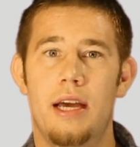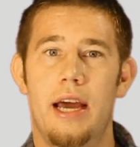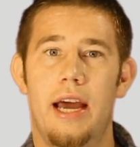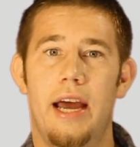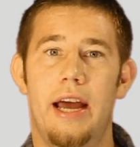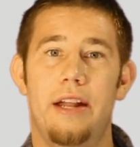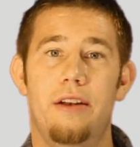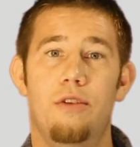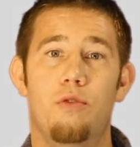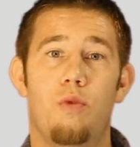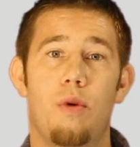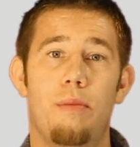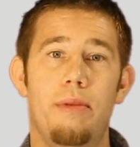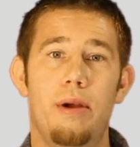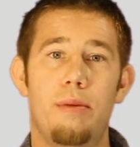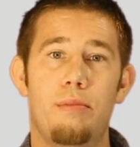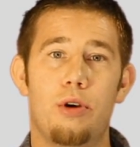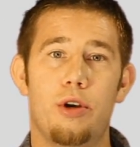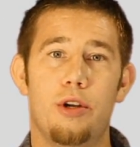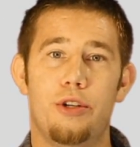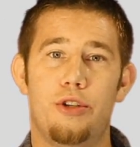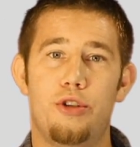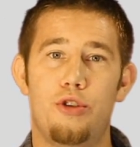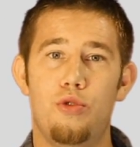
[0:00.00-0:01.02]
And
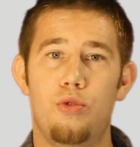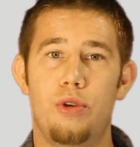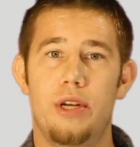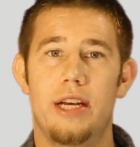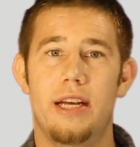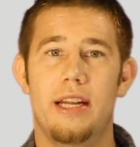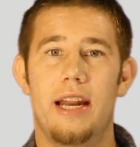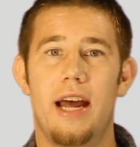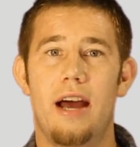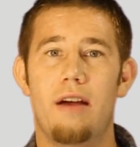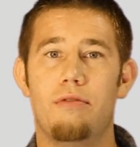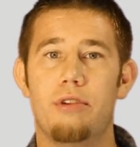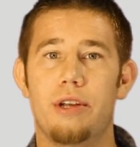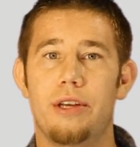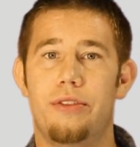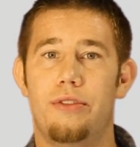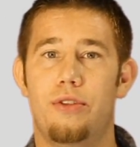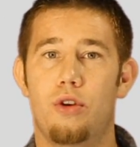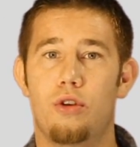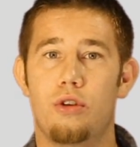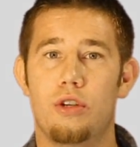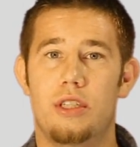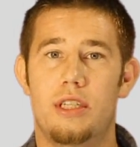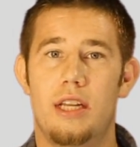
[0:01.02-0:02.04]
remember to tune in every
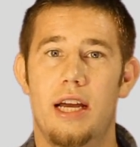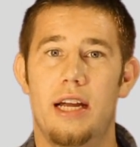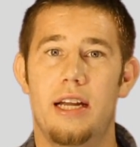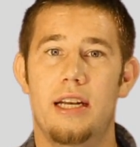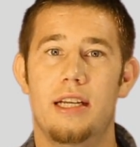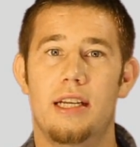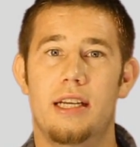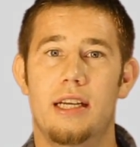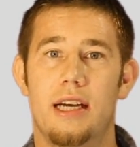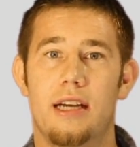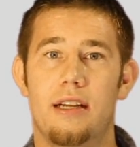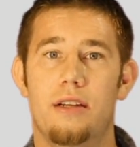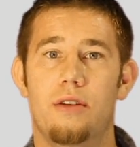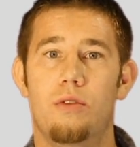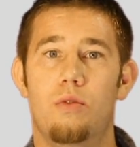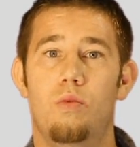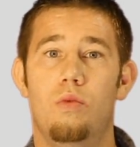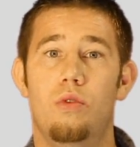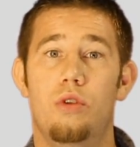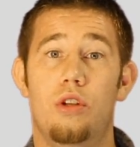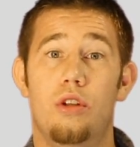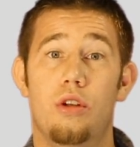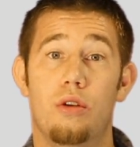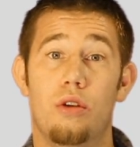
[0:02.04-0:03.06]
Thursday to get
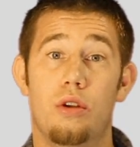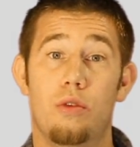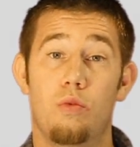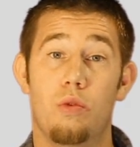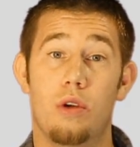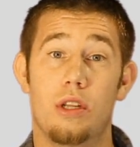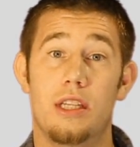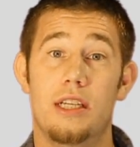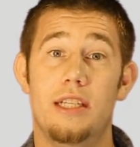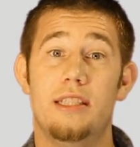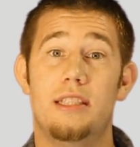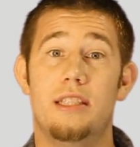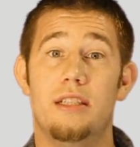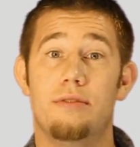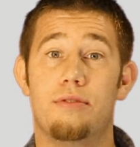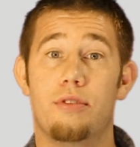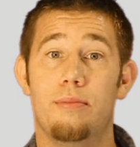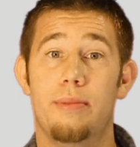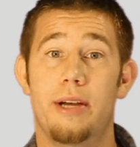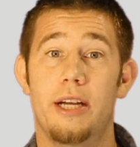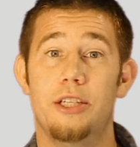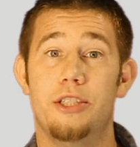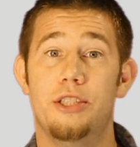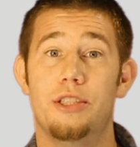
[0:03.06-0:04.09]
the release
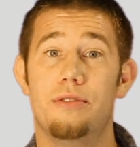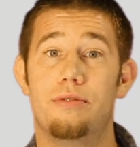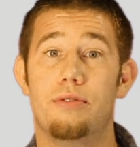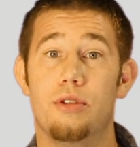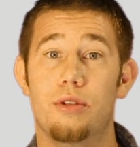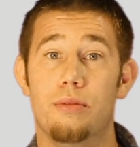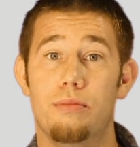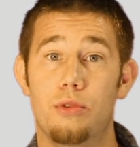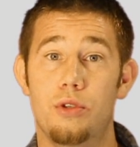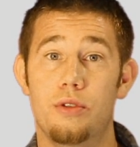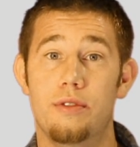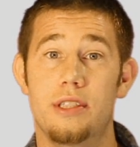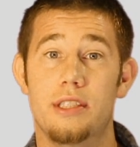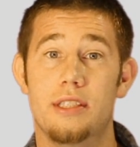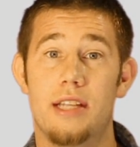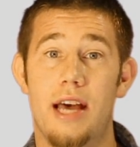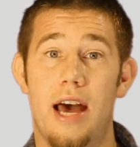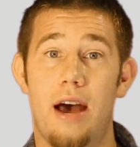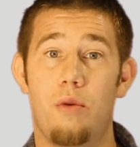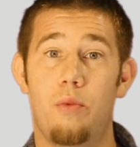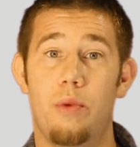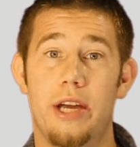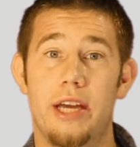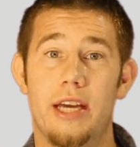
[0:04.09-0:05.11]
information for the movies
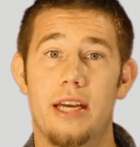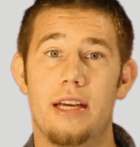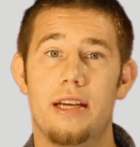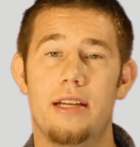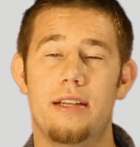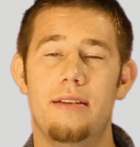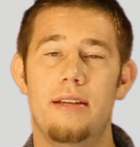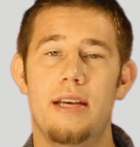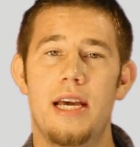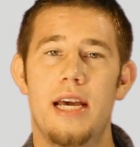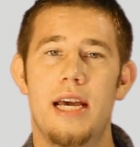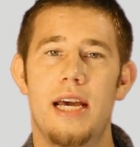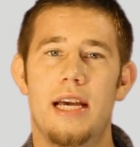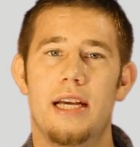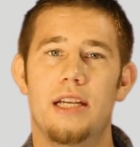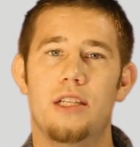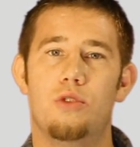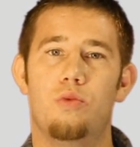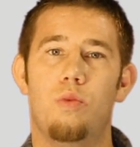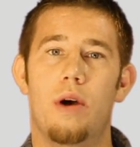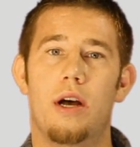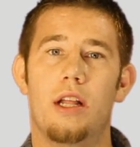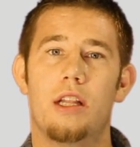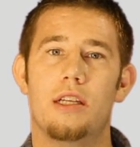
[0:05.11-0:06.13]
that weekend,
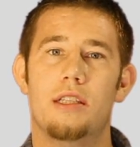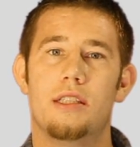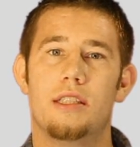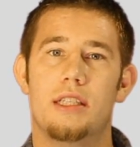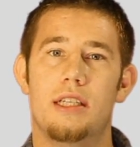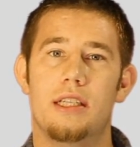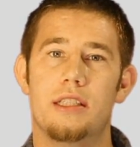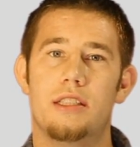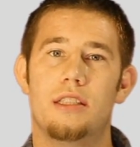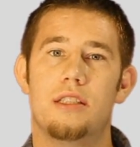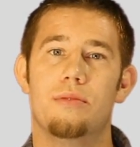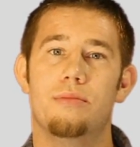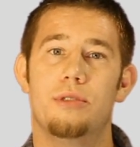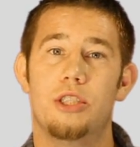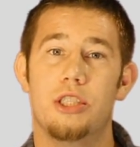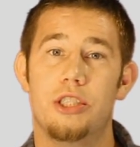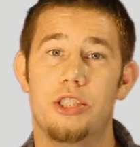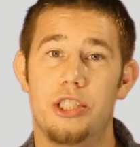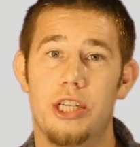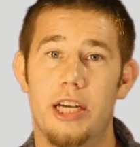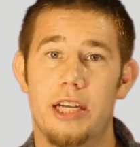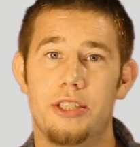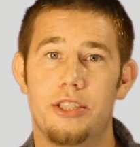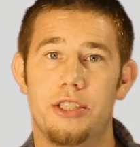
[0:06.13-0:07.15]
as well as get some
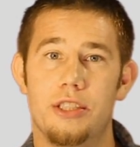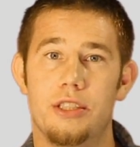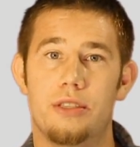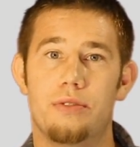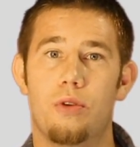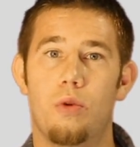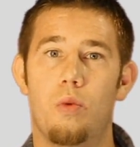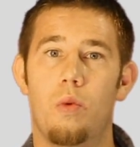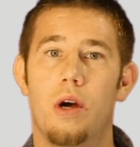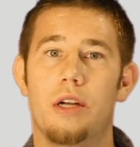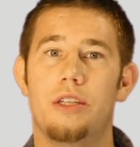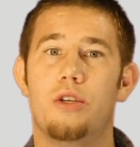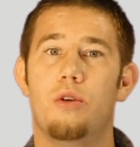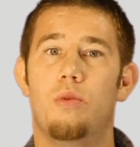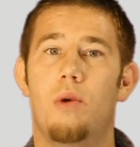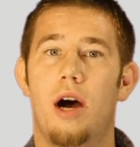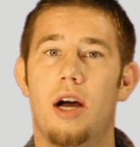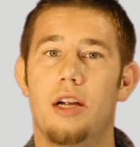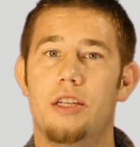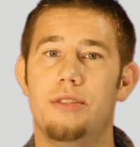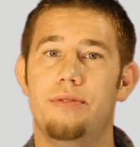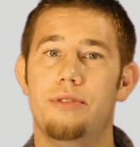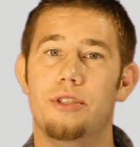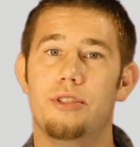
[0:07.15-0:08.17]
suggestions for what to
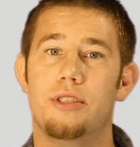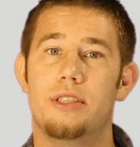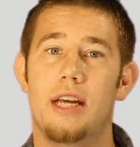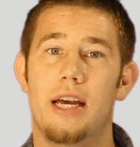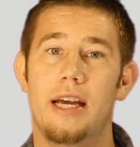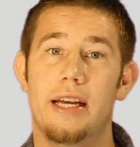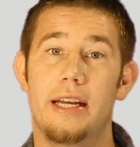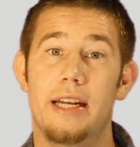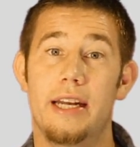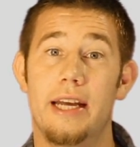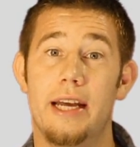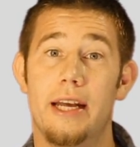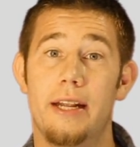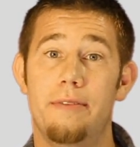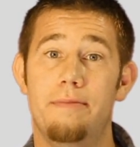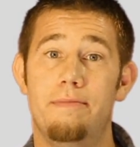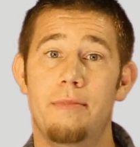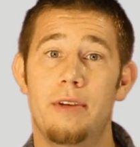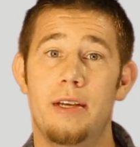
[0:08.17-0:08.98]
watch if you're staying in.